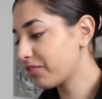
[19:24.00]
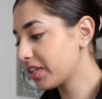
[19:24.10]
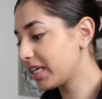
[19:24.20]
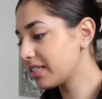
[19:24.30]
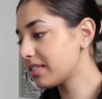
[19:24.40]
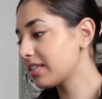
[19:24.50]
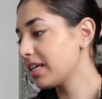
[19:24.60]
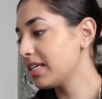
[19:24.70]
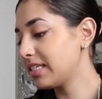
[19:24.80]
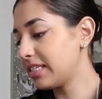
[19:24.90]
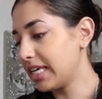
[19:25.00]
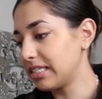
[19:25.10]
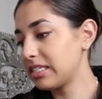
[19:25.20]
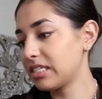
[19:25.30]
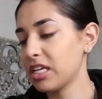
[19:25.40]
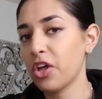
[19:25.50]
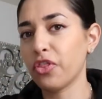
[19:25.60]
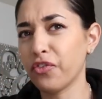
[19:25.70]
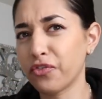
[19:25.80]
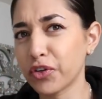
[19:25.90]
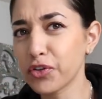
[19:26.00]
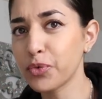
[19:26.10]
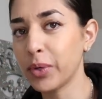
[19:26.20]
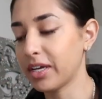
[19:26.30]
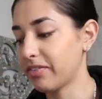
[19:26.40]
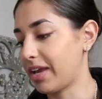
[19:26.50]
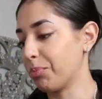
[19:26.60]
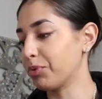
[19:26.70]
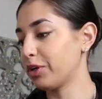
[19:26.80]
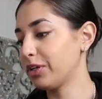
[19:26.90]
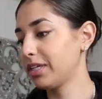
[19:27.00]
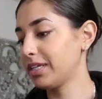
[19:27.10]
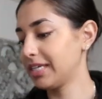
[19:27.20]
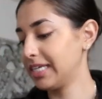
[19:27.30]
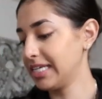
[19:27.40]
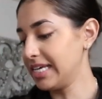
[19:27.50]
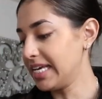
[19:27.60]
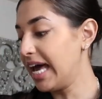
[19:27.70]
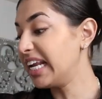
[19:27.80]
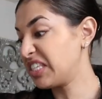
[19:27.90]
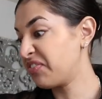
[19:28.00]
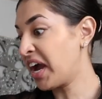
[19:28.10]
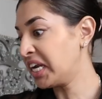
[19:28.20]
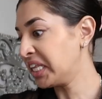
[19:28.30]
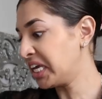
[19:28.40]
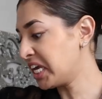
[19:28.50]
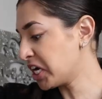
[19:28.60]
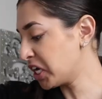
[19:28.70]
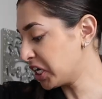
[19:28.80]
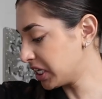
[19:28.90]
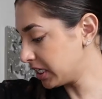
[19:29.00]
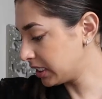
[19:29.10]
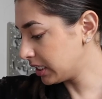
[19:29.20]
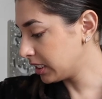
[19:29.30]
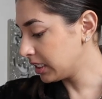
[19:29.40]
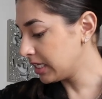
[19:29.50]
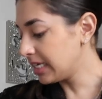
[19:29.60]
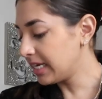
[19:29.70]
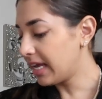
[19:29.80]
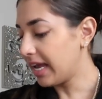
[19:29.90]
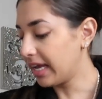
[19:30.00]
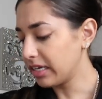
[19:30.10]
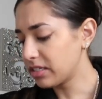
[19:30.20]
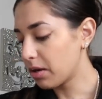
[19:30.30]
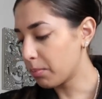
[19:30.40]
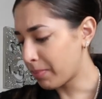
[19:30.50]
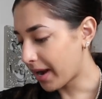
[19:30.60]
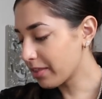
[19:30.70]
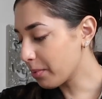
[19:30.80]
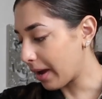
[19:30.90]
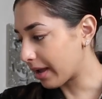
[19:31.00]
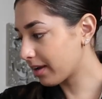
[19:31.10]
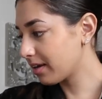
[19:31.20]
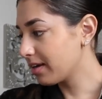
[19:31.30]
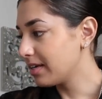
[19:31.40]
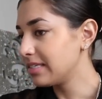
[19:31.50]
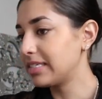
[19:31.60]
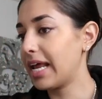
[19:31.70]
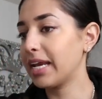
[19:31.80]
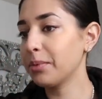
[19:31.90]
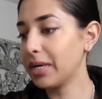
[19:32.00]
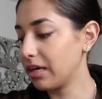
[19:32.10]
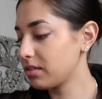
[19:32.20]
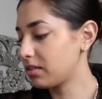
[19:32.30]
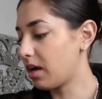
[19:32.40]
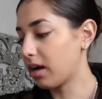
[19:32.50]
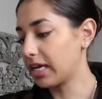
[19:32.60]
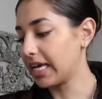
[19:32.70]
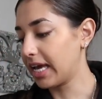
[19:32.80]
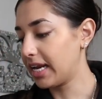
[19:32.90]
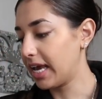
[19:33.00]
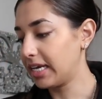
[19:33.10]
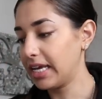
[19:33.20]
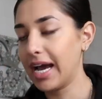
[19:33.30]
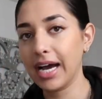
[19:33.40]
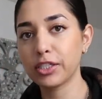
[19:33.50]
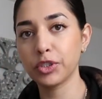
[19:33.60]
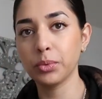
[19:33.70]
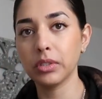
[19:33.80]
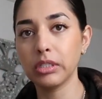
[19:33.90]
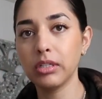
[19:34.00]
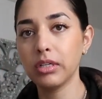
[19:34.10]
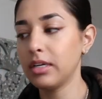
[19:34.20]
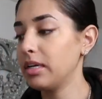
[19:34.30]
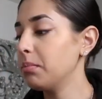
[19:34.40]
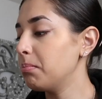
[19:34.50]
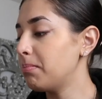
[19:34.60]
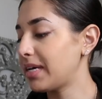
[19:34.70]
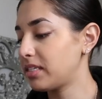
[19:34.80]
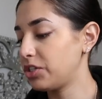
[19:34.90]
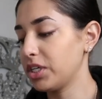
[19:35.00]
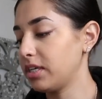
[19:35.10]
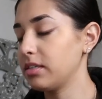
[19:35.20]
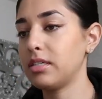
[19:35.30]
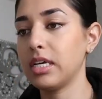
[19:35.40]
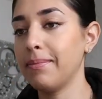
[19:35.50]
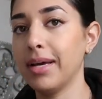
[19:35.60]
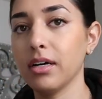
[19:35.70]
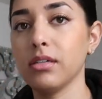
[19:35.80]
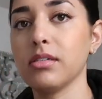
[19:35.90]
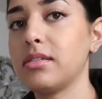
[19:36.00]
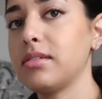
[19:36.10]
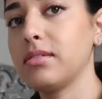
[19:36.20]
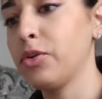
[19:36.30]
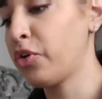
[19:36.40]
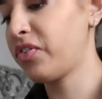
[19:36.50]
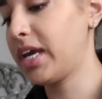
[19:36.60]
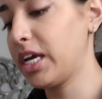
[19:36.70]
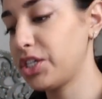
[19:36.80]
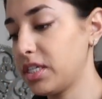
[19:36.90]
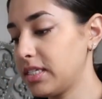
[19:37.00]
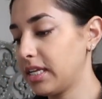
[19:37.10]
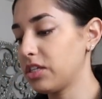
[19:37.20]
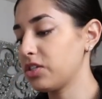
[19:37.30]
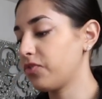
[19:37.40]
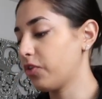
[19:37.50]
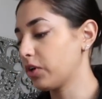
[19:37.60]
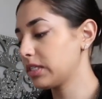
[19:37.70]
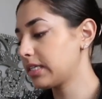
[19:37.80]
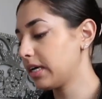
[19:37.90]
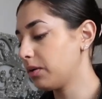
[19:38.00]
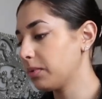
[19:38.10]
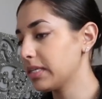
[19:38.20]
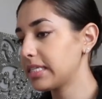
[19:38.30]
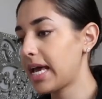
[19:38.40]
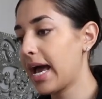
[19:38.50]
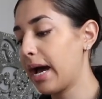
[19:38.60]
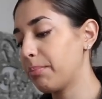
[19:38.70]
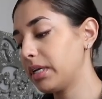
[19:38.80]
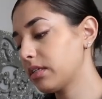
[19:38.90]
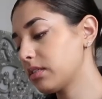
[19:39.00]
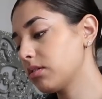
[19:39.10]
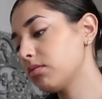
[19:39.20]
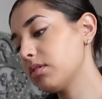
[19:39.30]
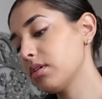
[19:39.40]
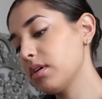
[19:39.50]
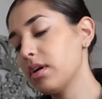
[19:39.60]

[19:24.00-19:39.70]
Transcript: for this since the first week of April, and it's finally here. And by the way, did anyone else not get any actual messages, emails, notifications that the Sephora sale was happening soon?